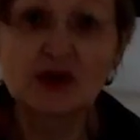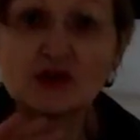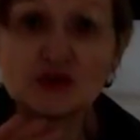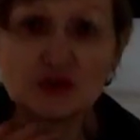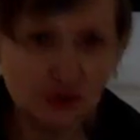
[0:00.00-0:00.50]

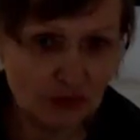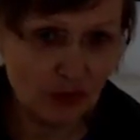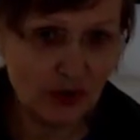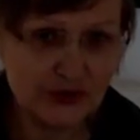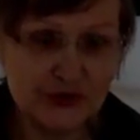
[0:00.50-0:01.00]
Do not
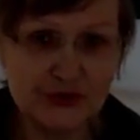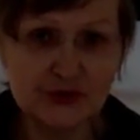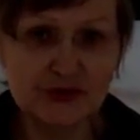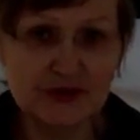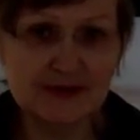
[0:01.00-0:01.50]
watch those
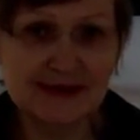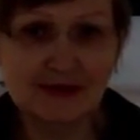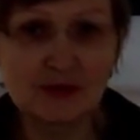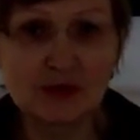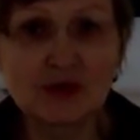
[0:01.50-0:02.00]
videos
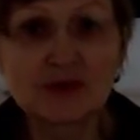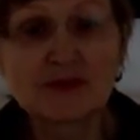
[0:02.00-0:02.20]
anymore.